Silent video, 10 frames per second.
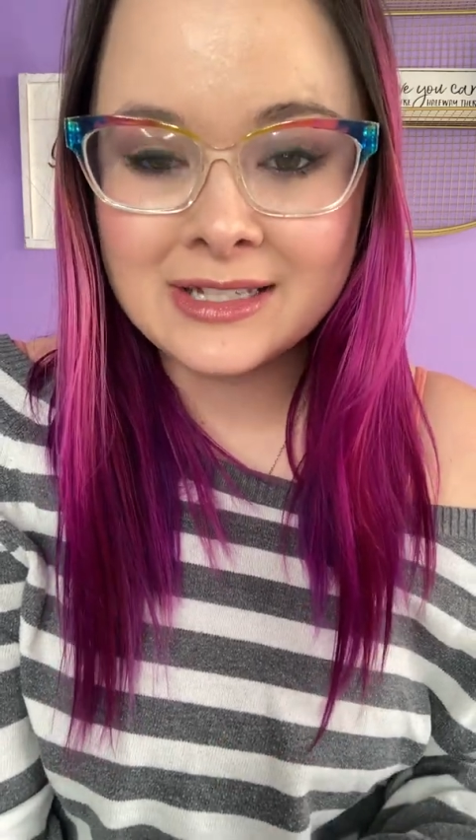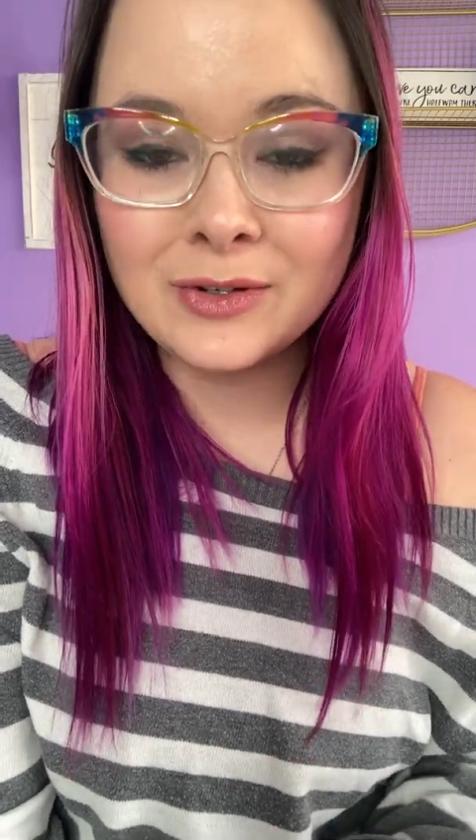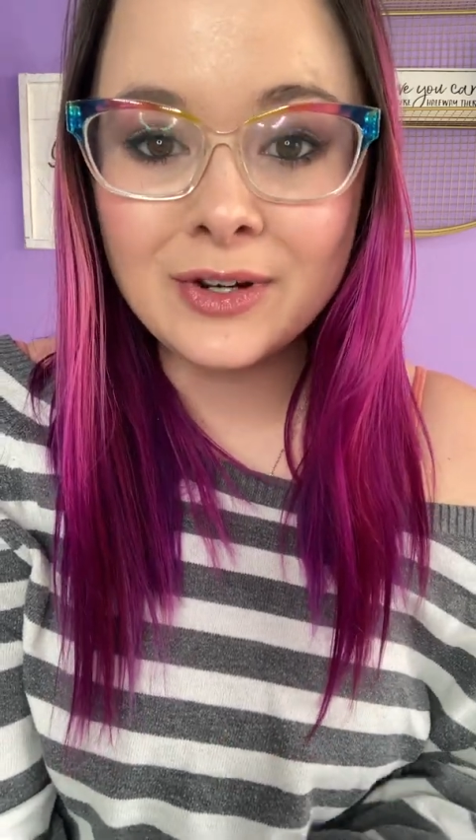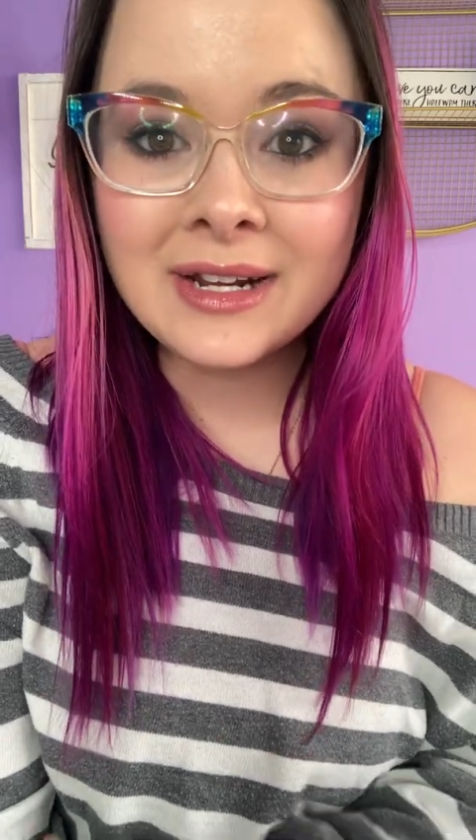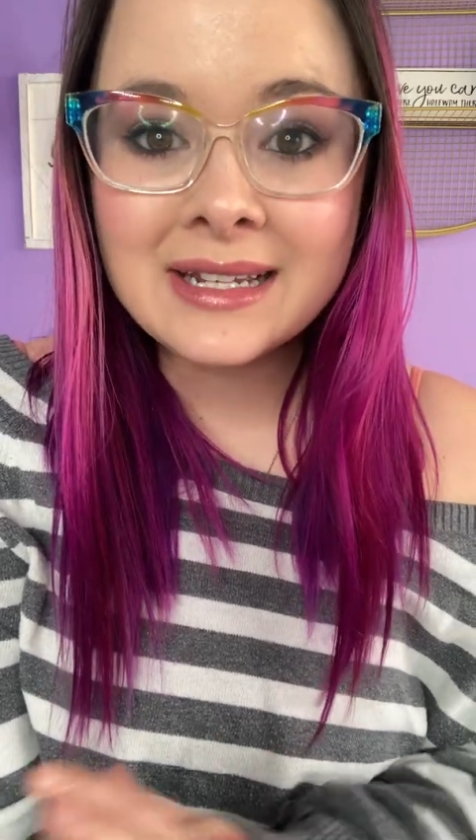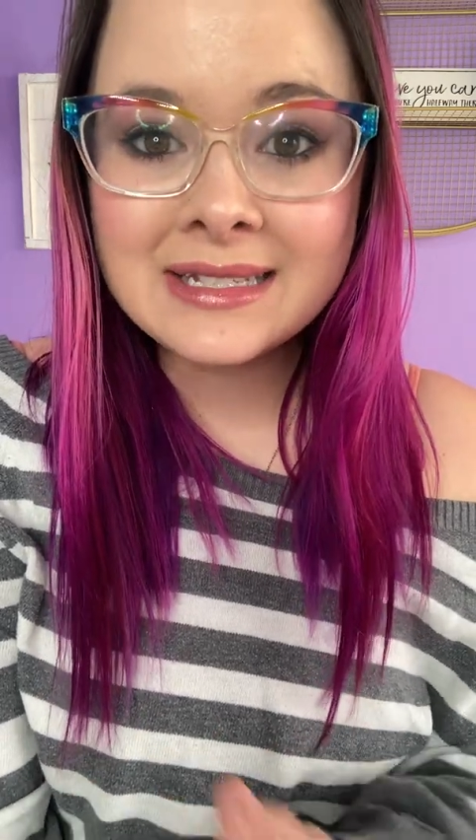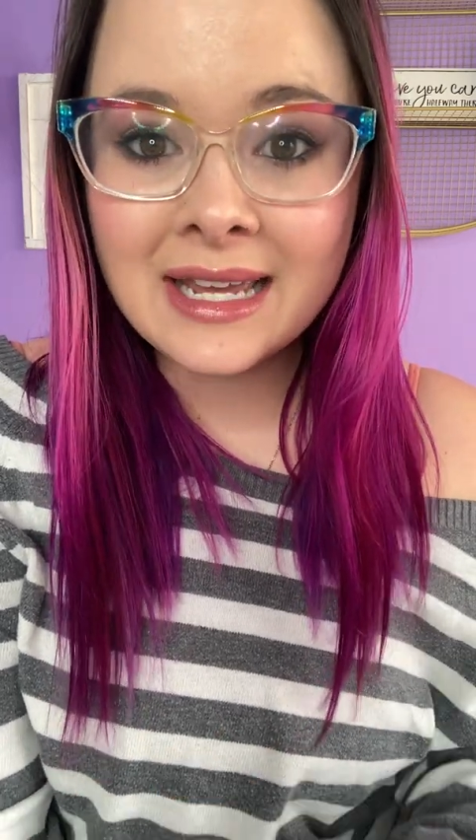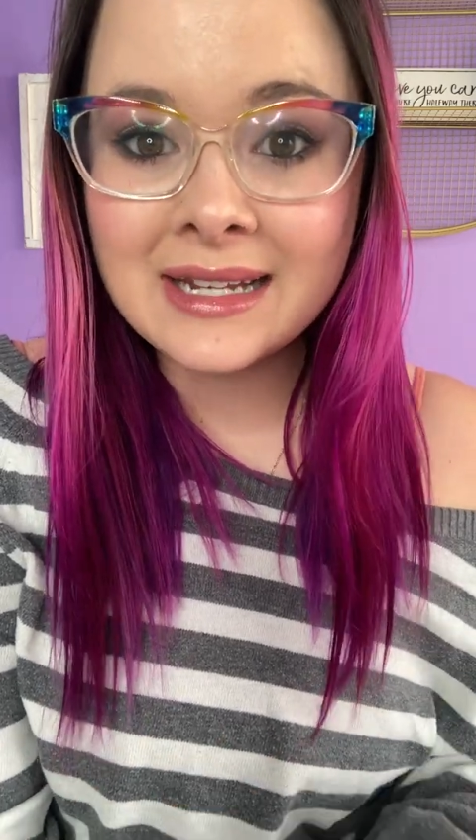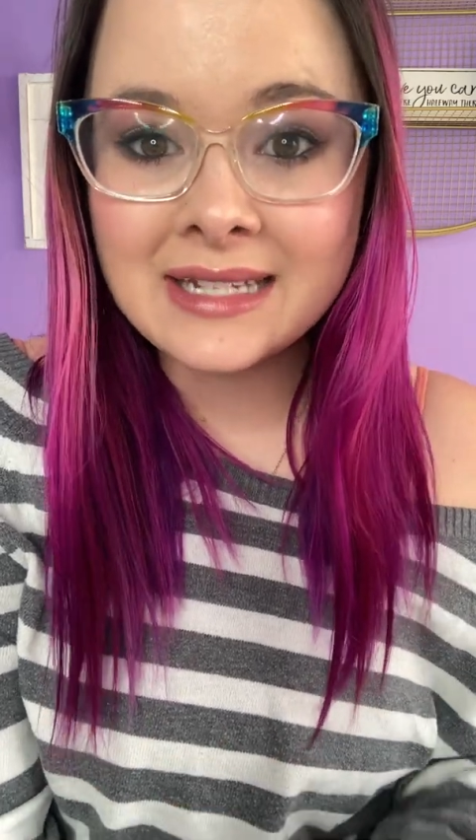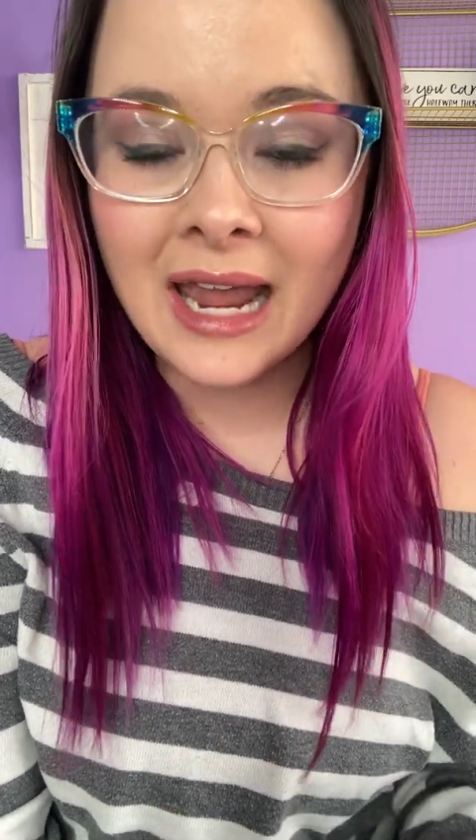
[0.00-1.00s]
So you're gonna
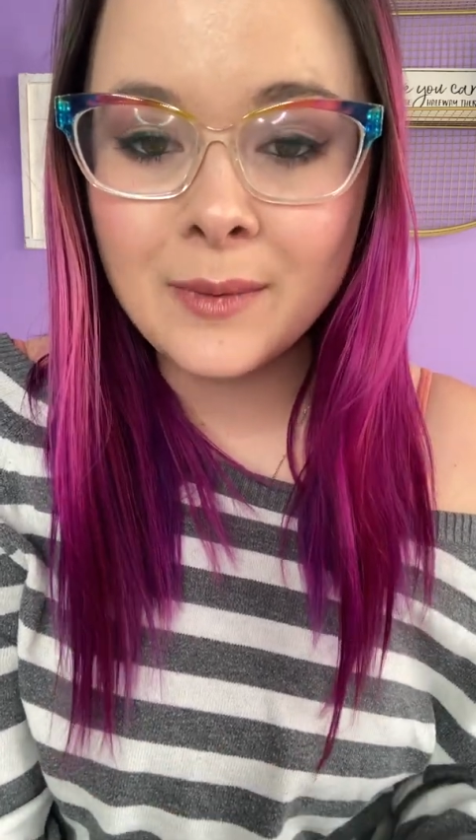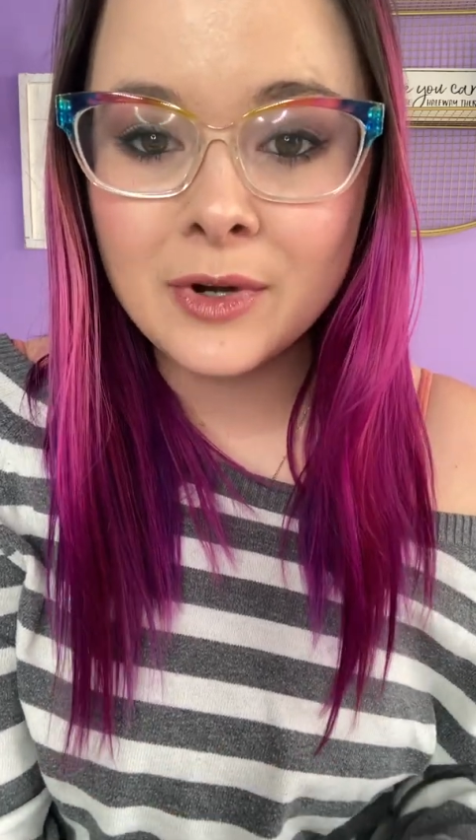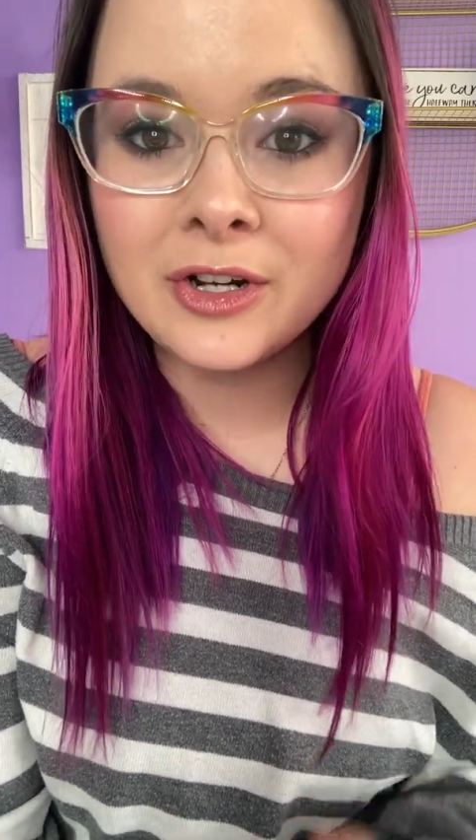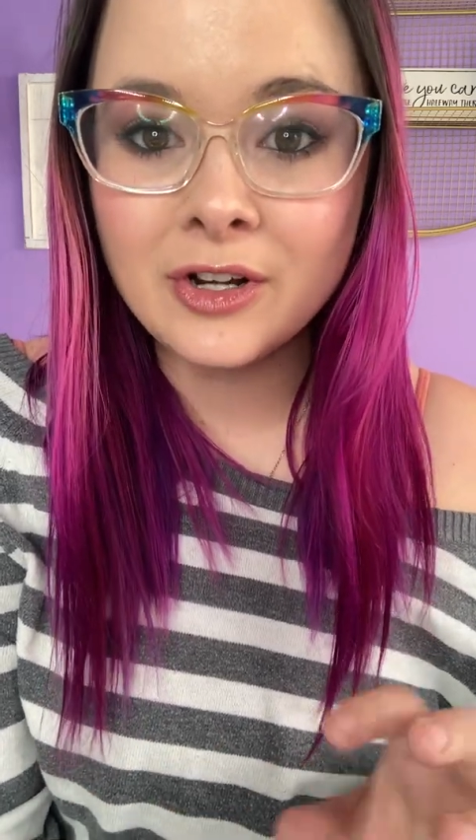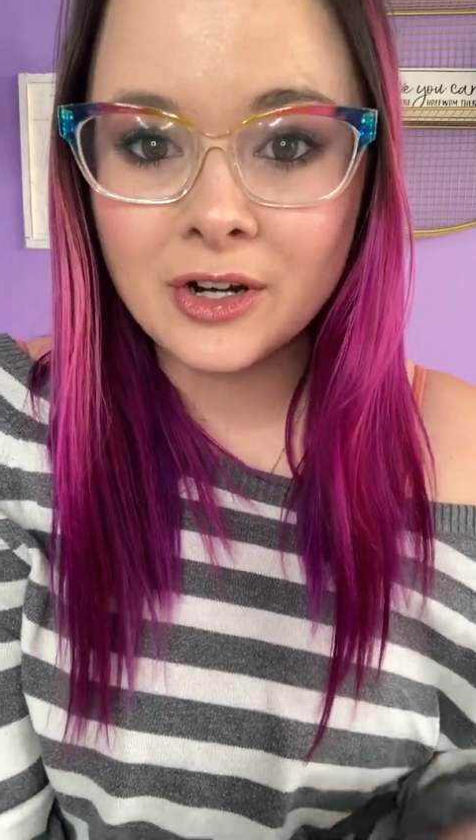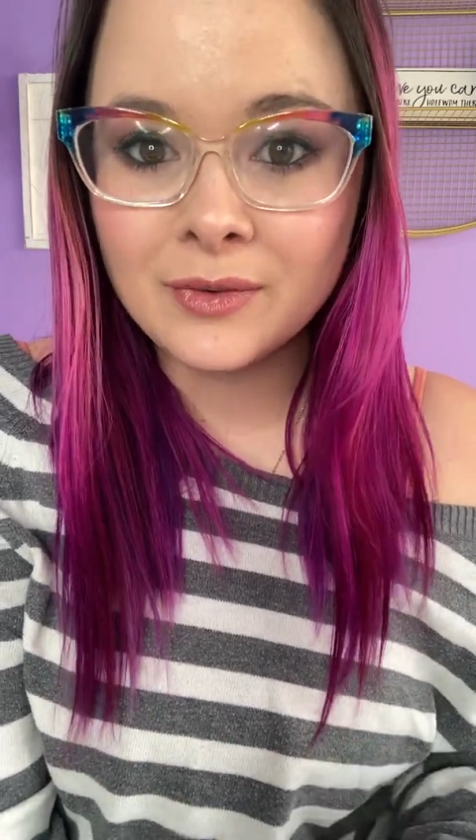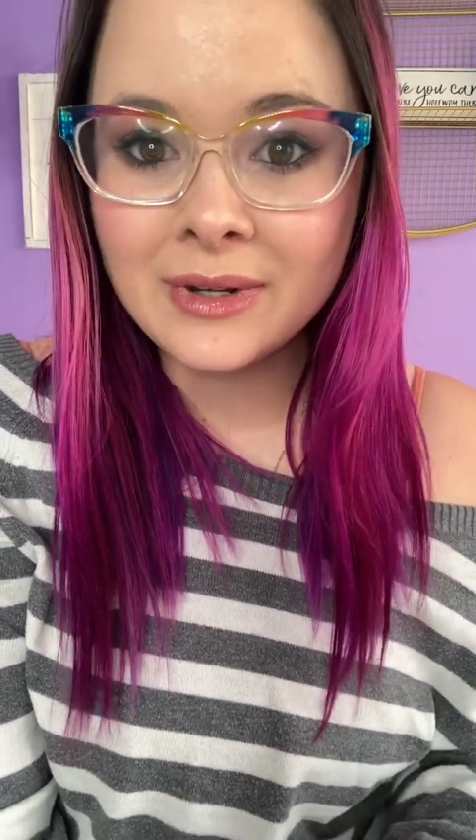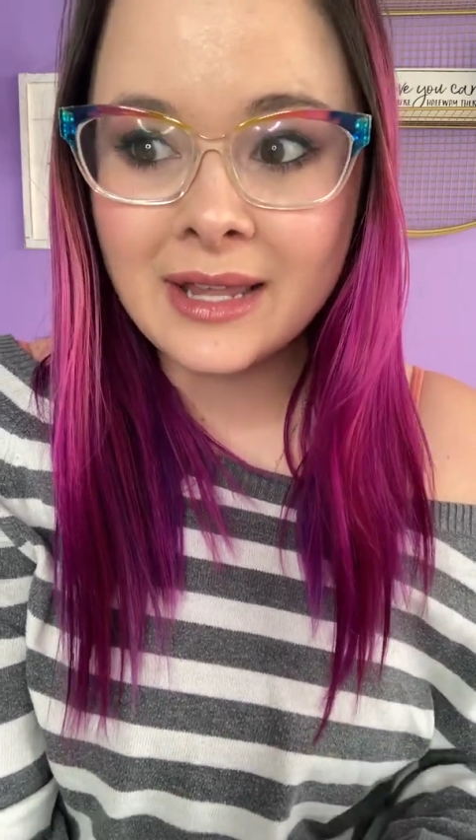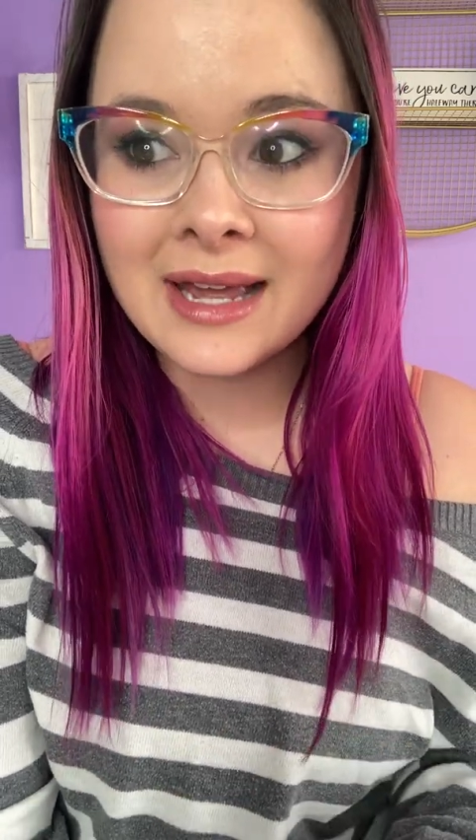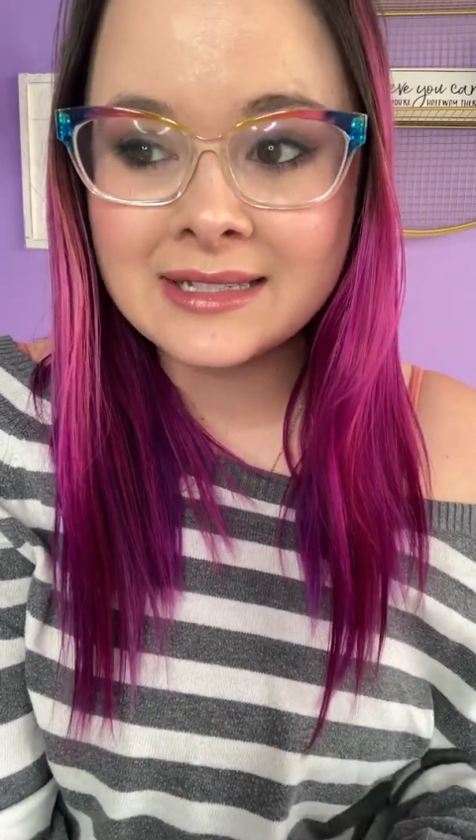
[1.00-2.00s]
set a timer, and you're gonna
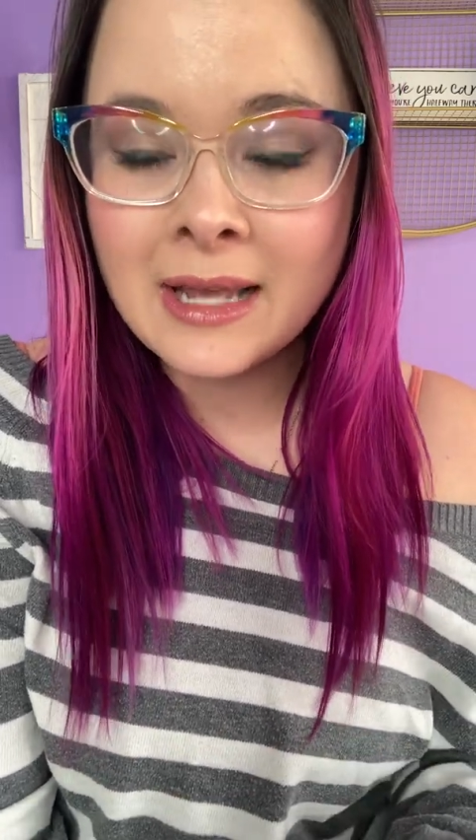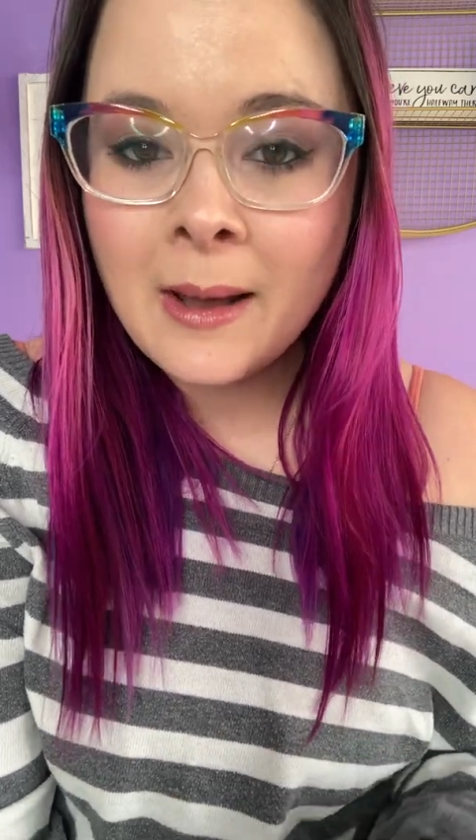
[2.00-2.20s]
realize,